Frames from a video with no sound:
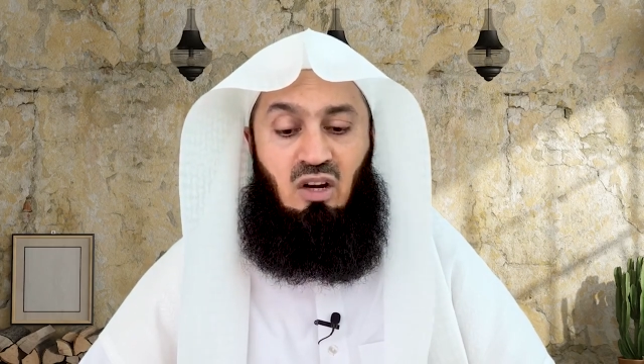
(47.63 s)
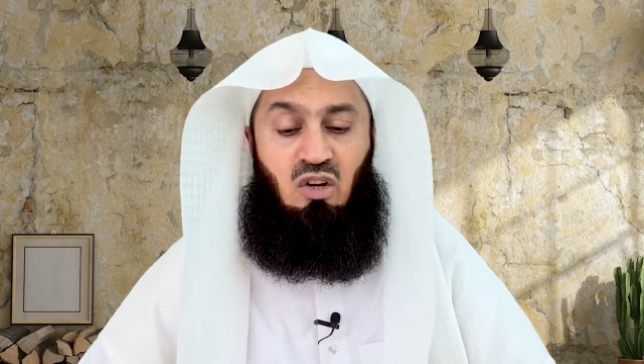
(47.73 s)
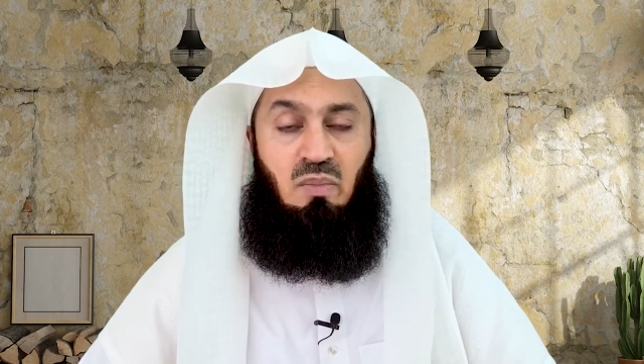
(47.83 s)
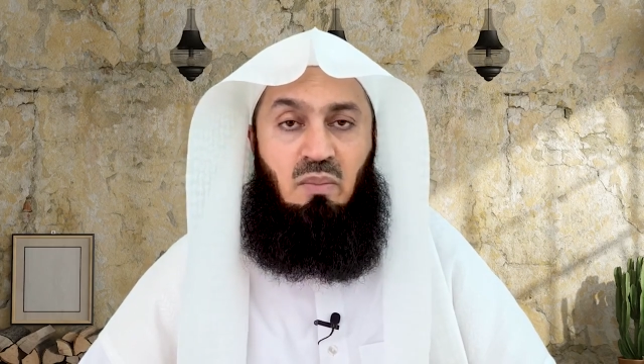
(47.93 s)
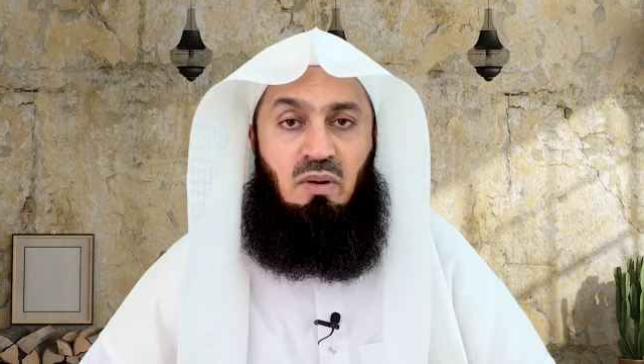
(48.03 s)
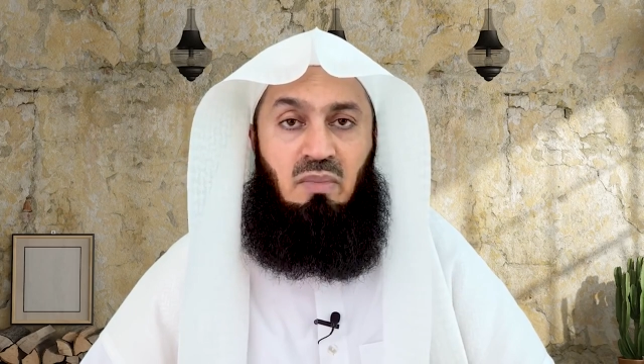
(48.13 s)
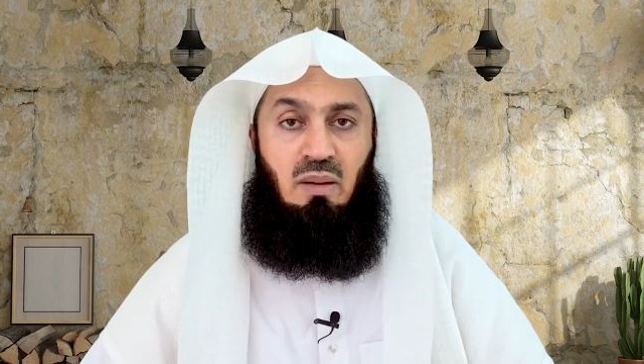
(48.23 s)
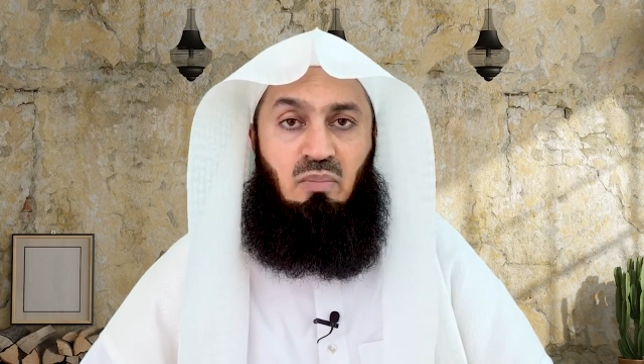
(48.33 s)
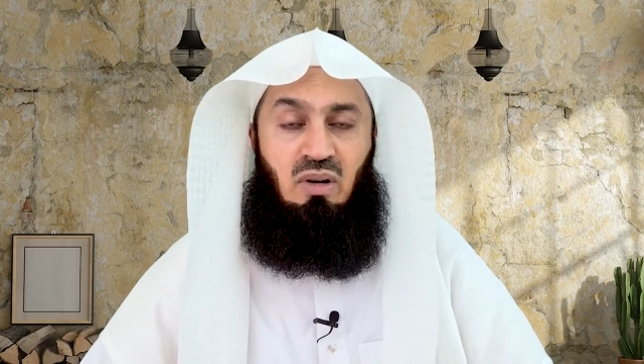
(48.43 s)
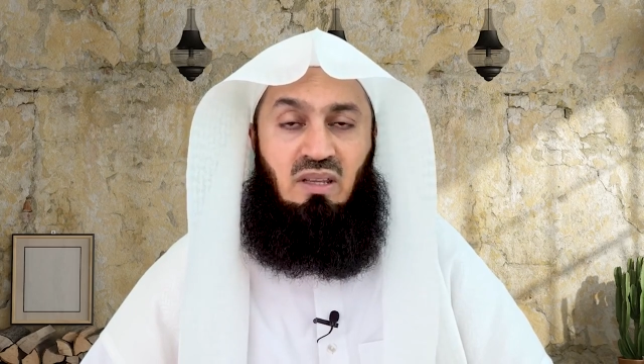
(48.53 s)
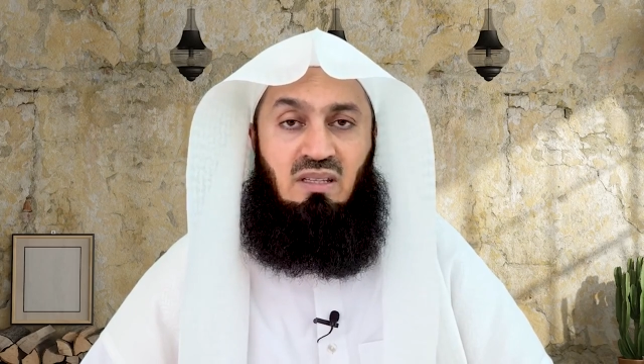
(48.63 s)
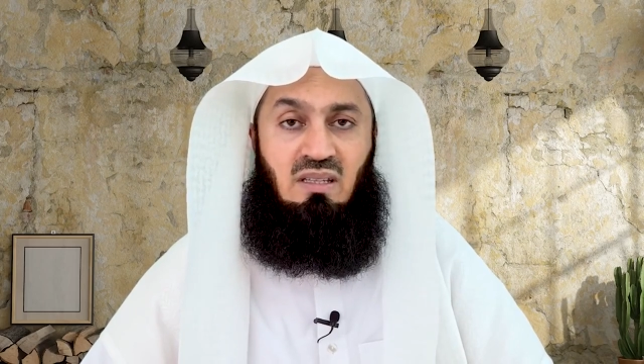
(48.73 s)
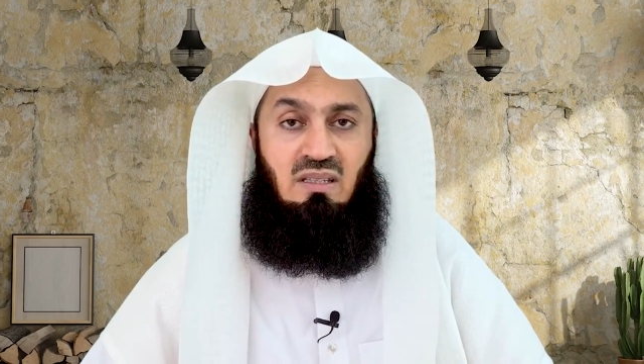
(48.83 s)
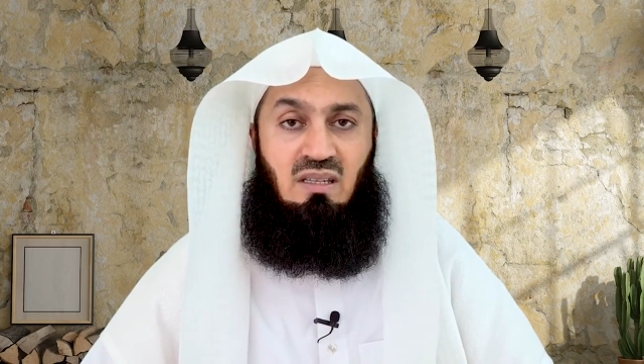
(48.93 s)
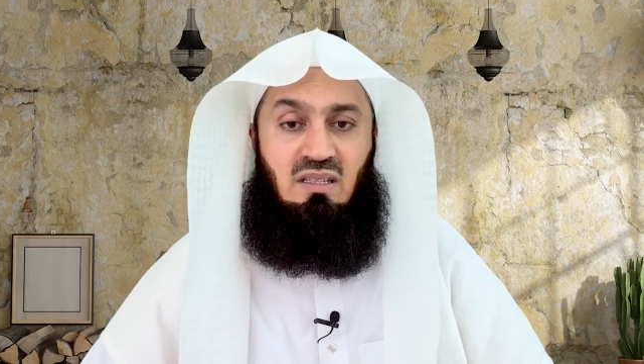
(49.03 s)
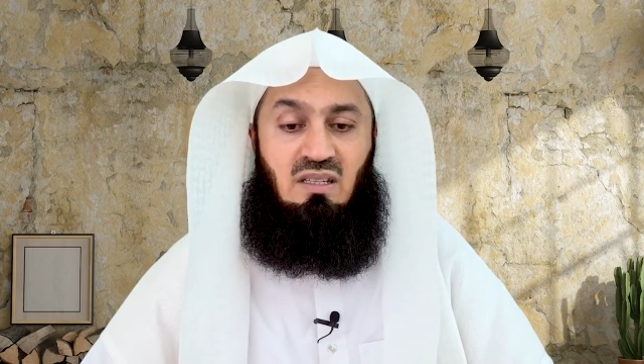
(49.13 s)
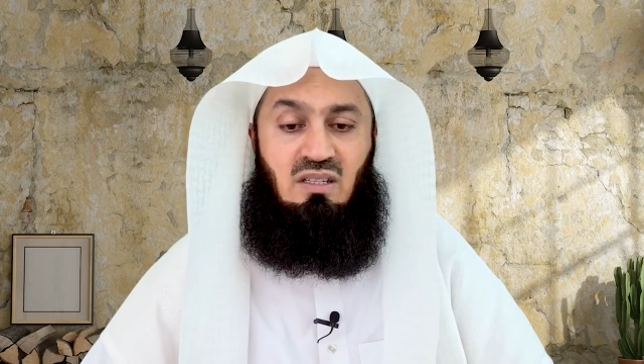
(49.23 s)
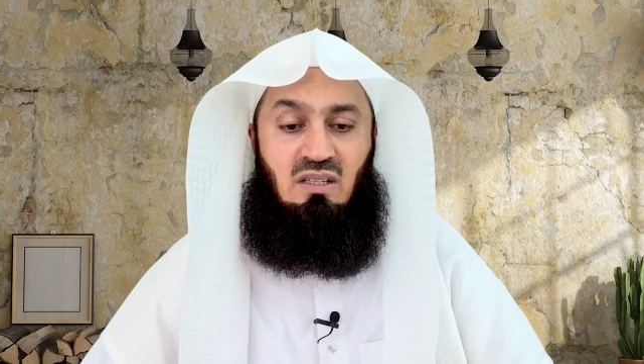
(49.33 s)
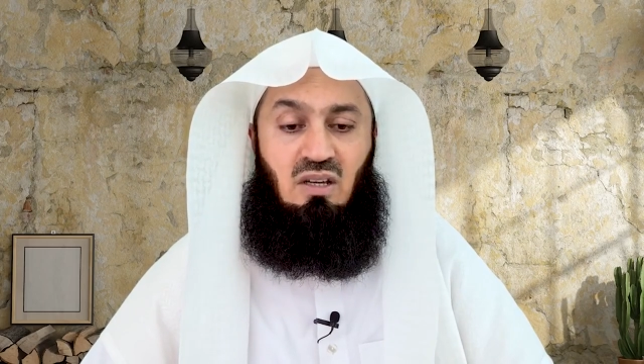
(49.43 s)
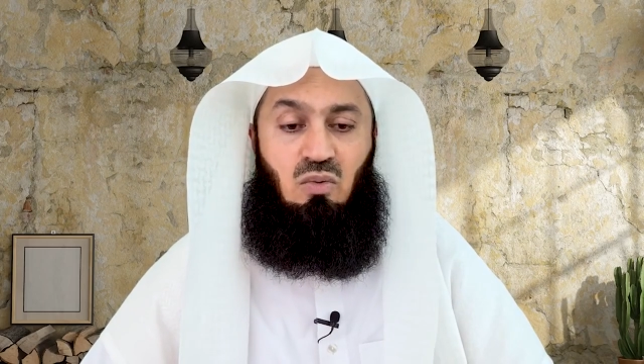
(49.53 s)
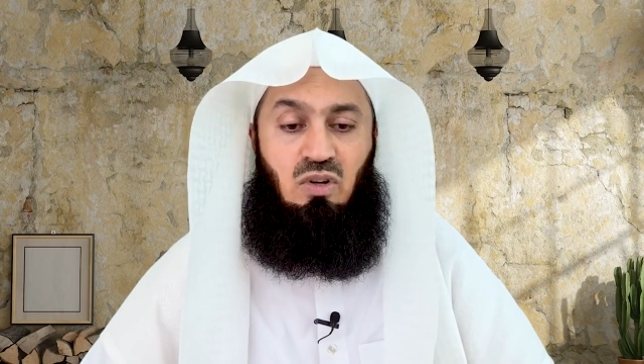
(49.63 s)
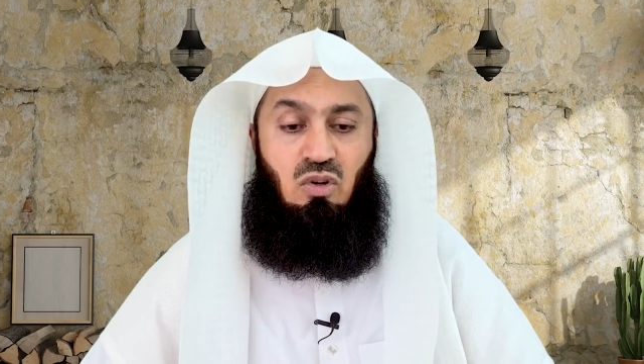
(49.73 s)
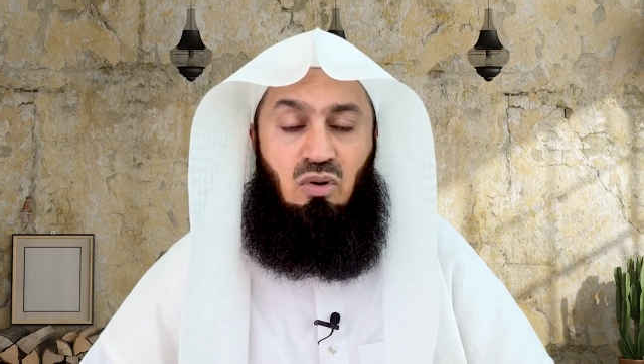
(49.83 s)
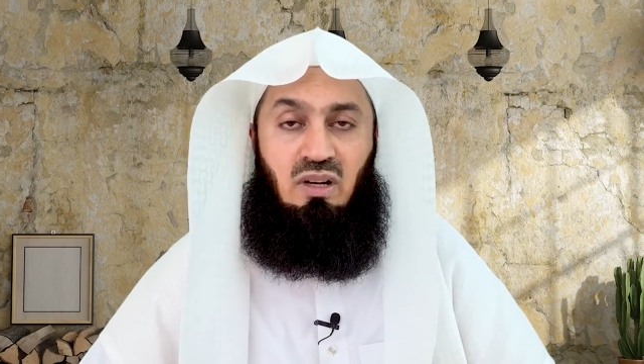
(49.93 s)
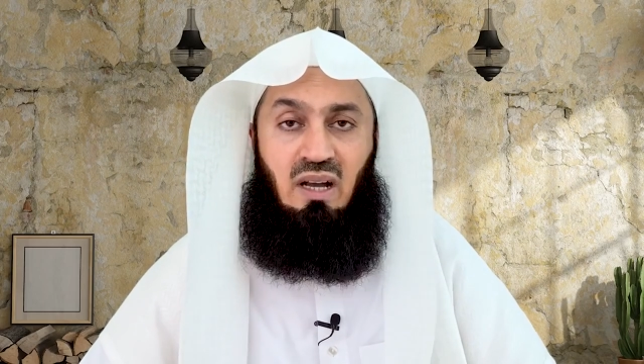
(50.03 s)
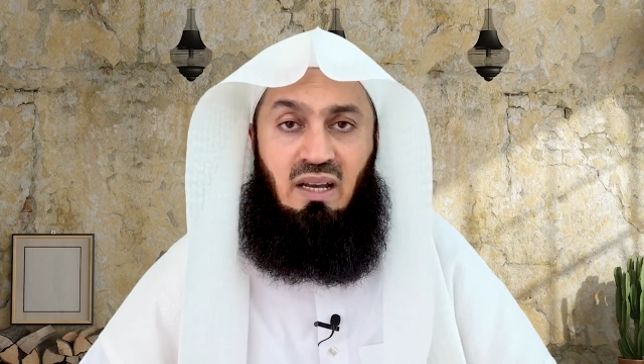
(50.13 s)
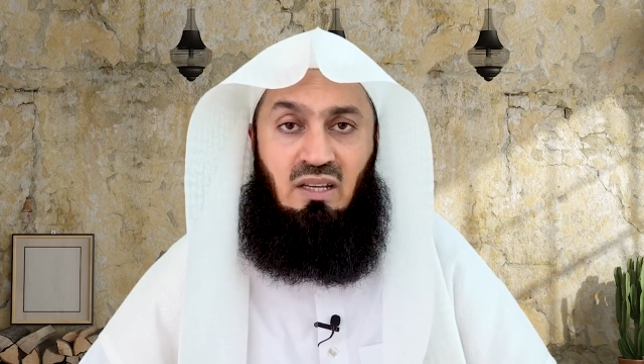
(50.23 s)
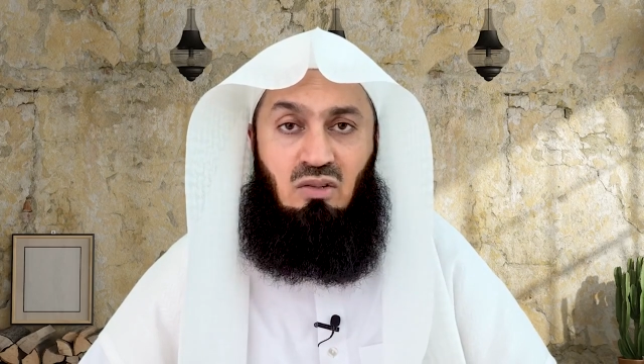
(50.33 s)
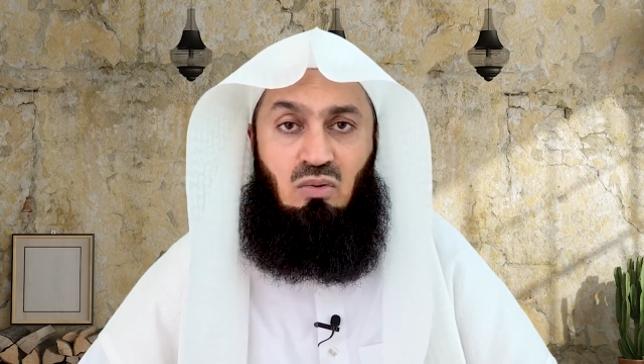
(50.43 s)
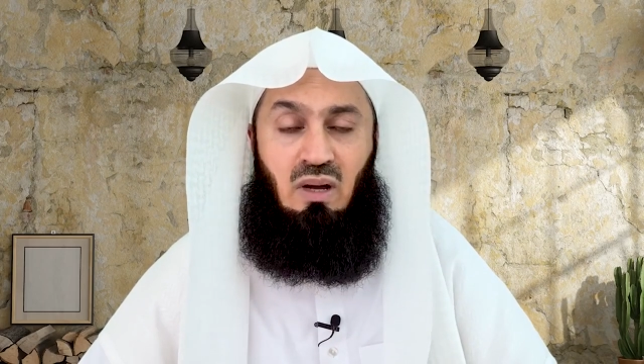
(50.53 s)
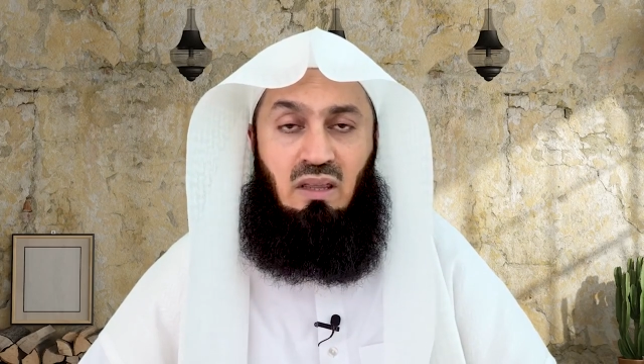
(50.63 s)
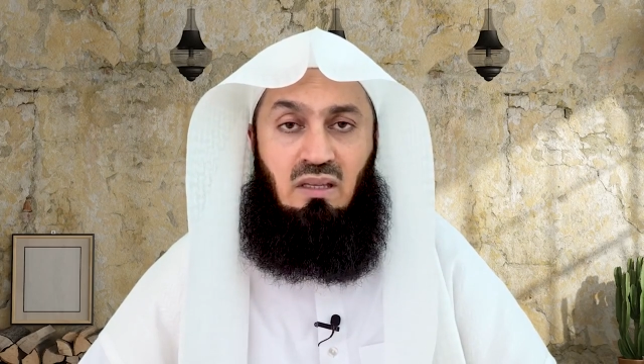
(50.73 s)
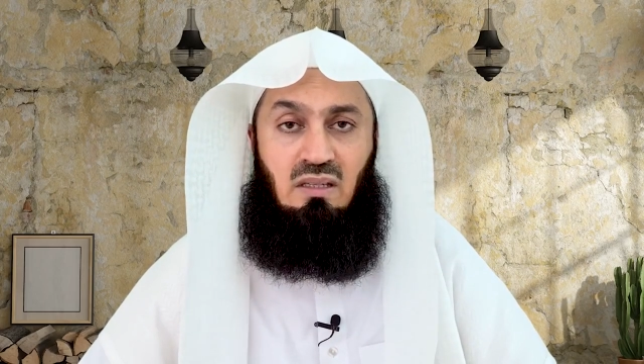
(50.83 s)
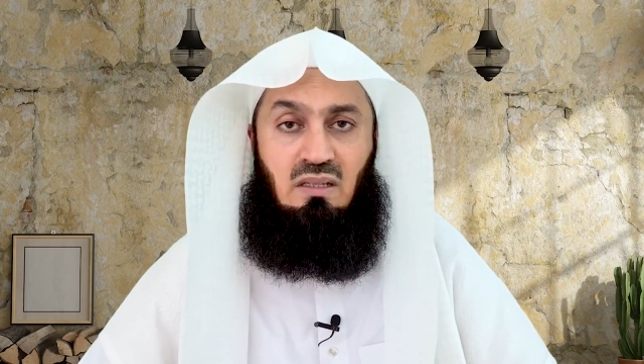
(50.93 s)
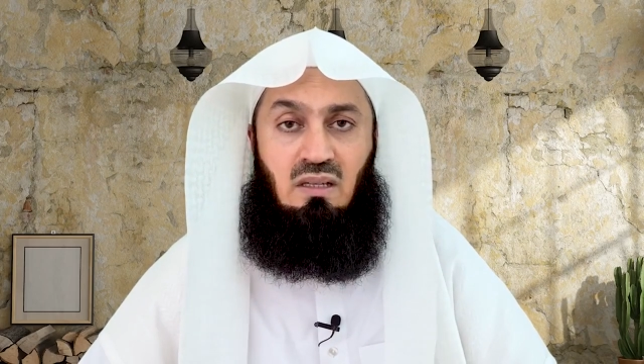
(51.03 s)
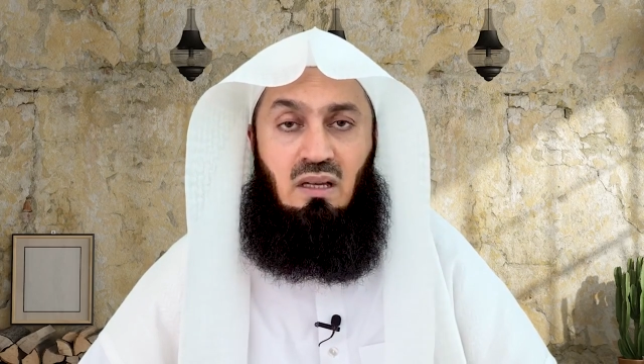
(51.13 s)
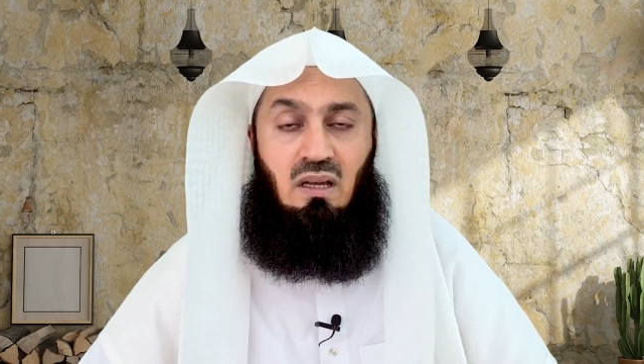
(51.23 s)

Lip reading: Remember, my brothers and sisters, when you're kind to others,